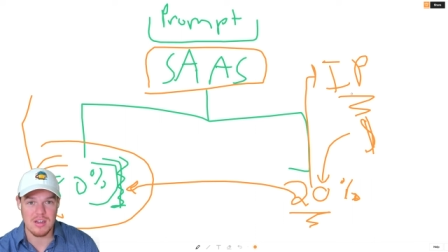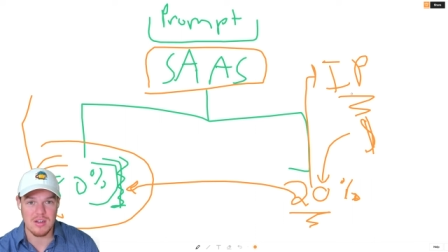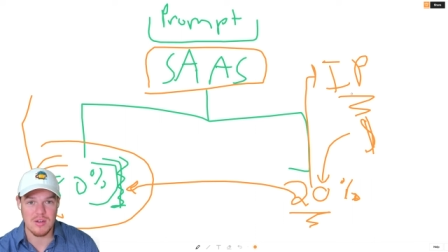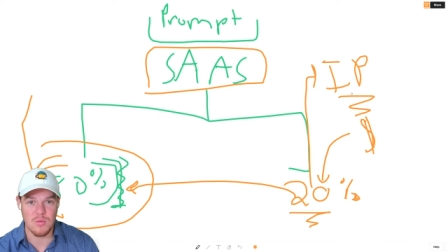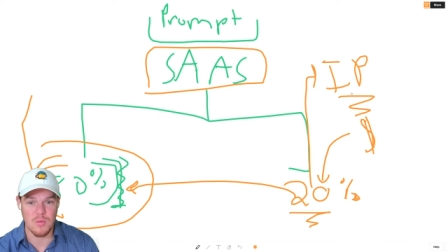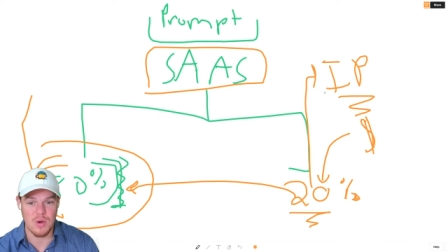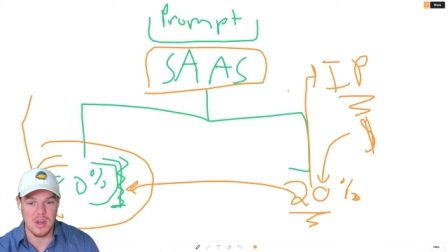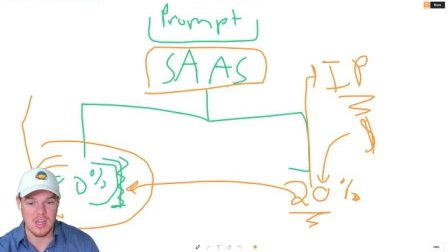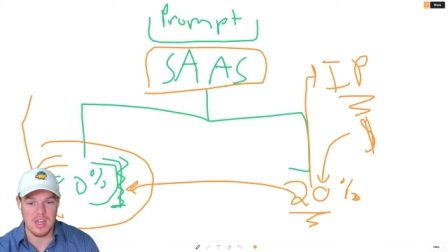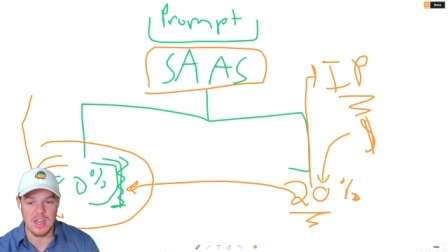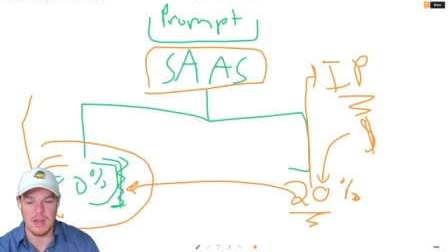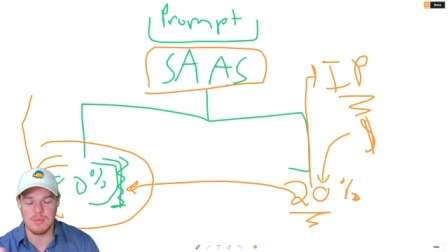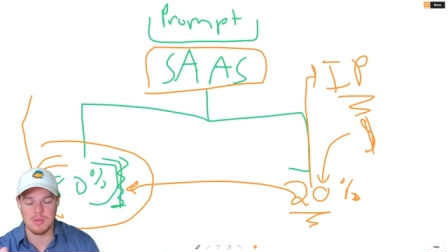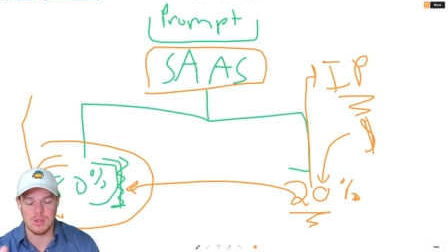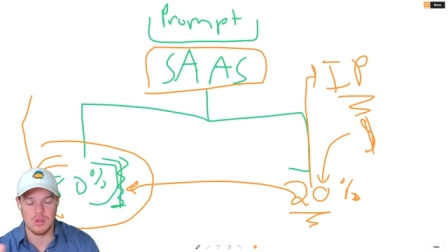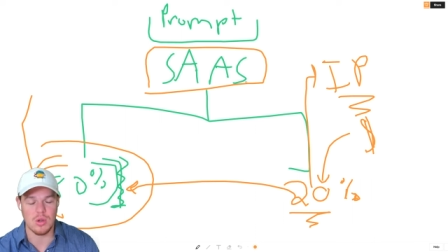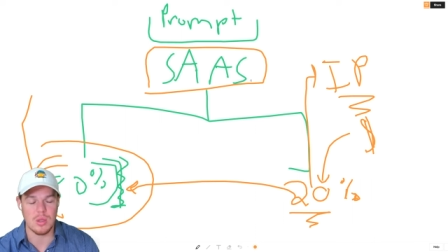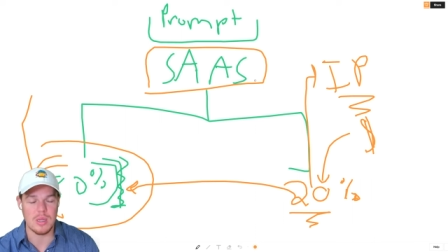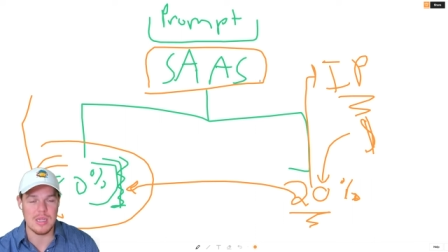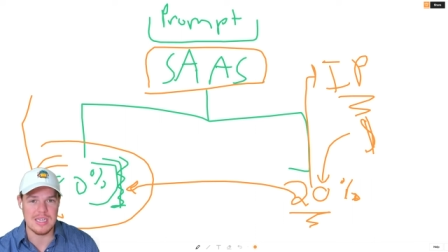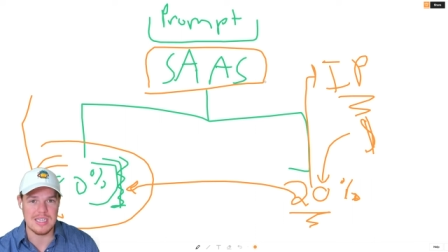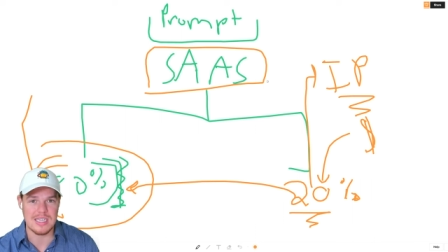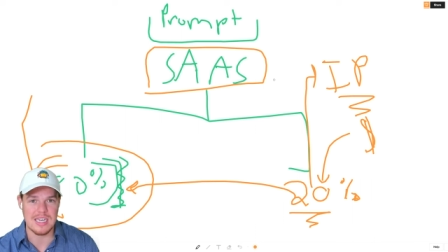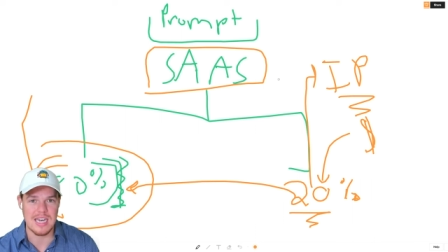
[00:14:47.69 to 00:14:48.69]
when it comes to at
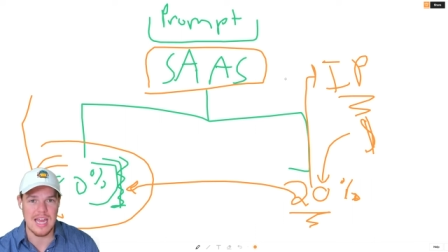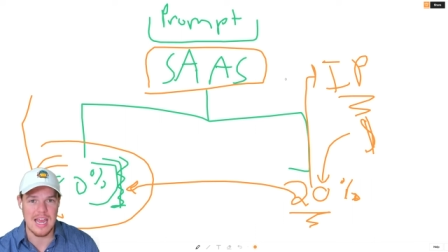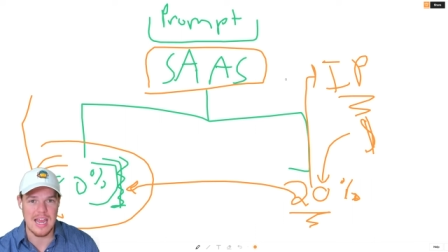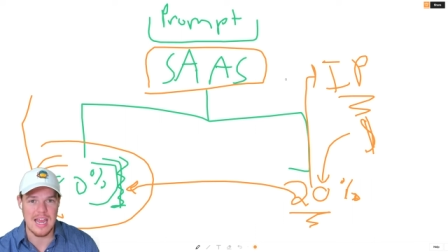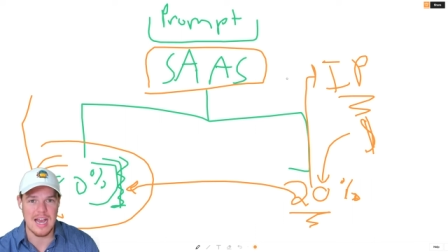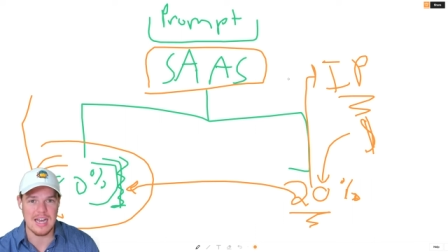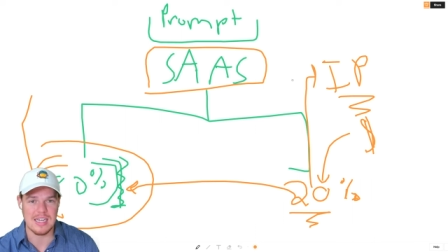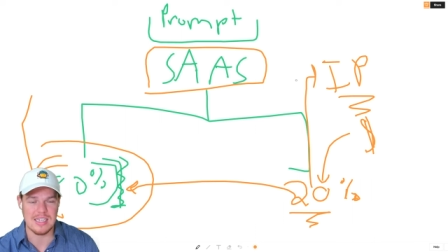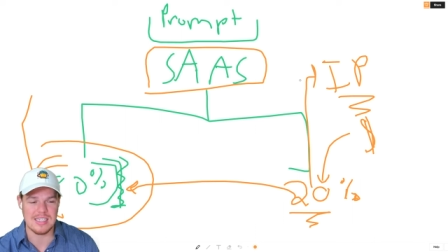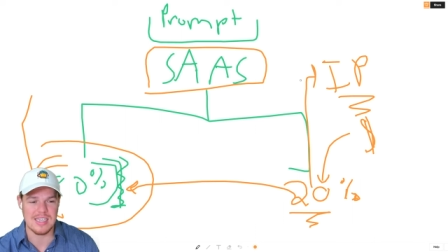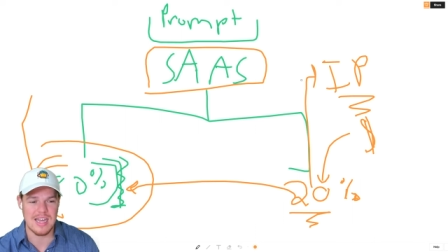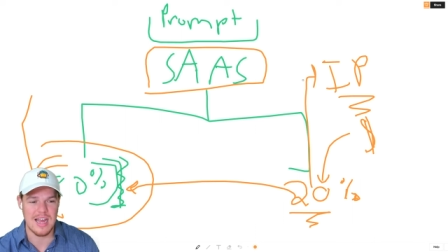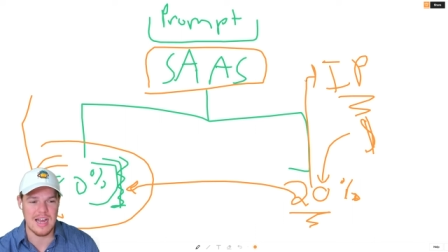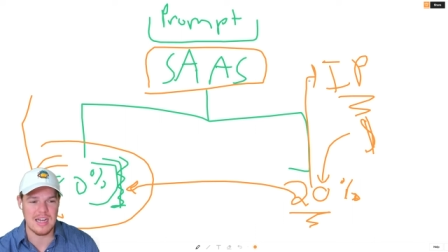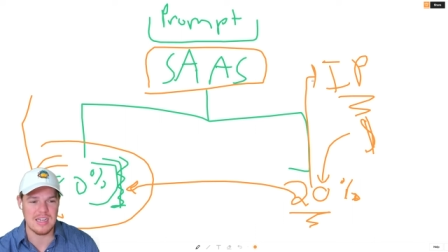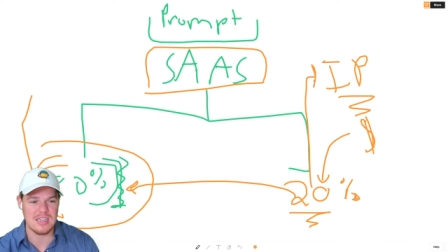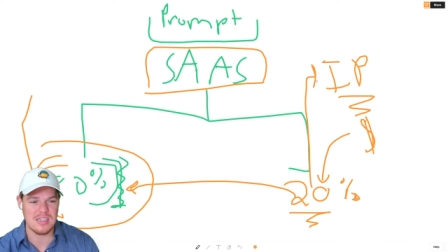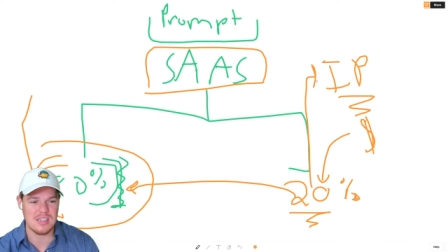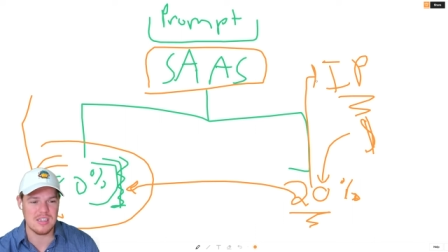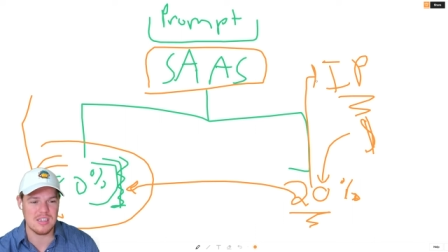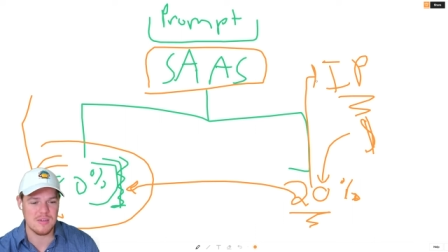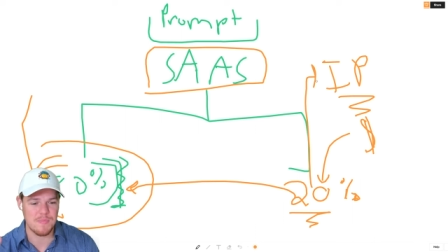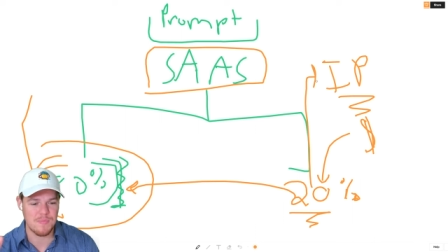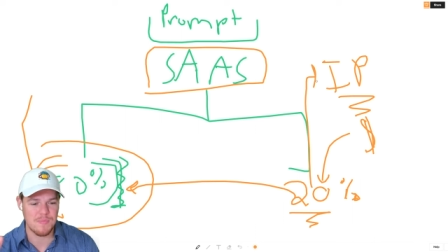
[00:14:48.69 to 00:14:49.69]
least an ai
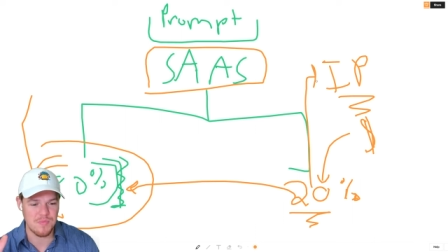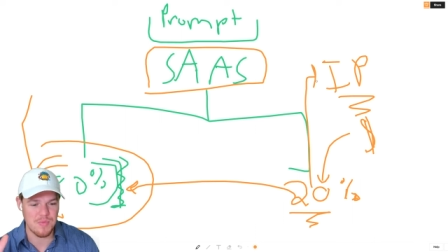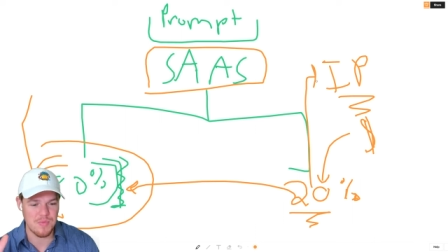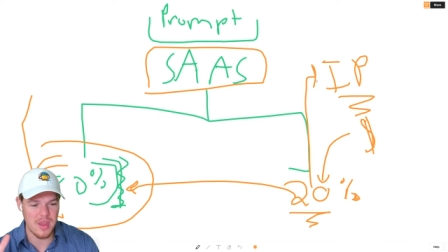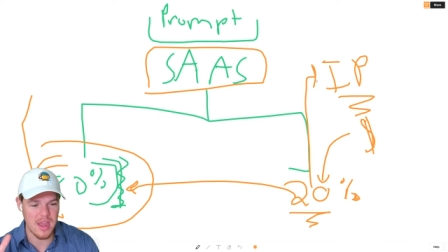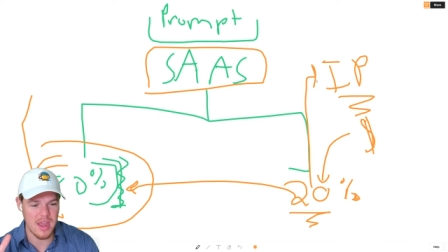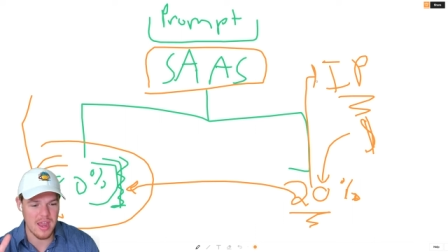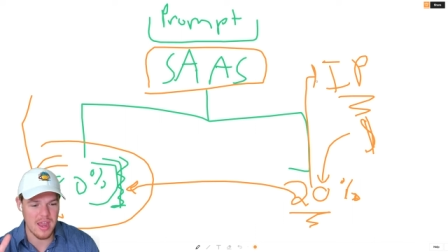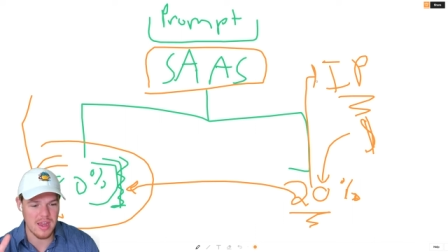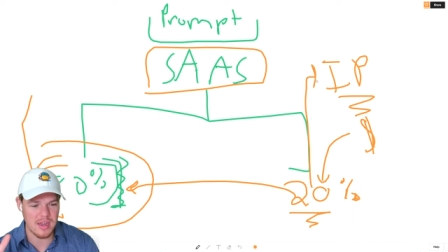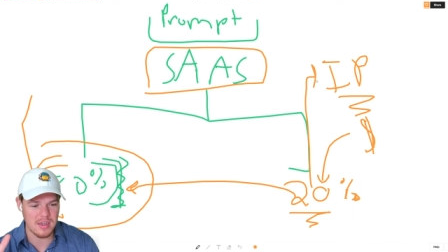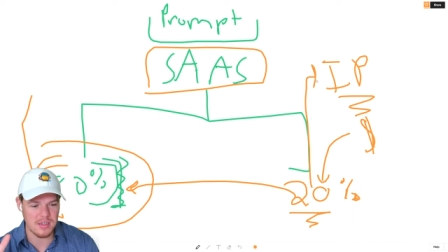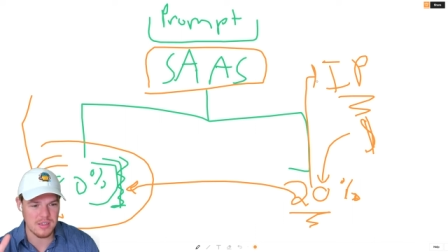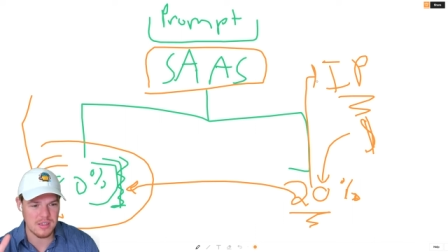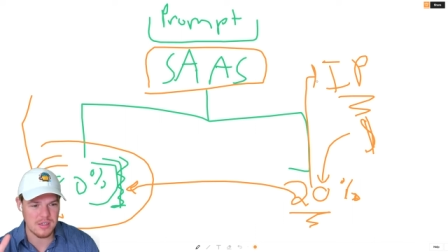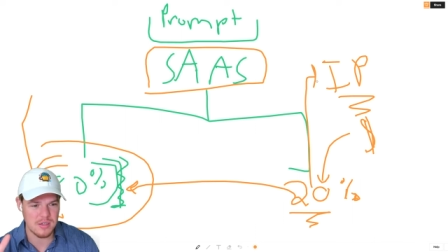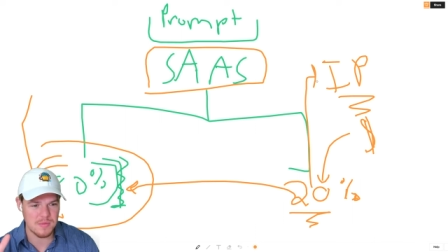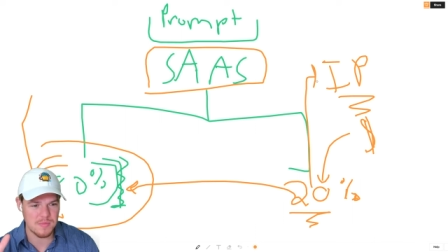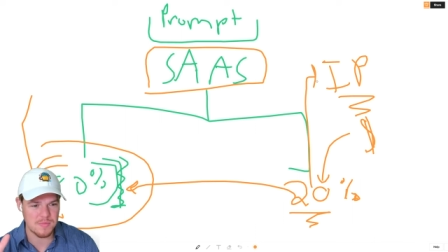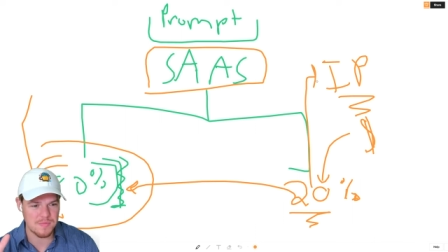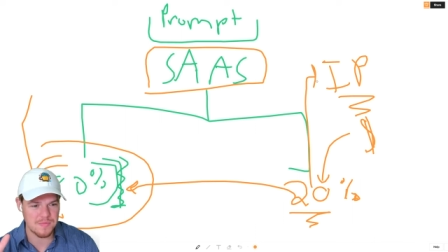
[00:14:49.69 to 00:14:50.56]
saas and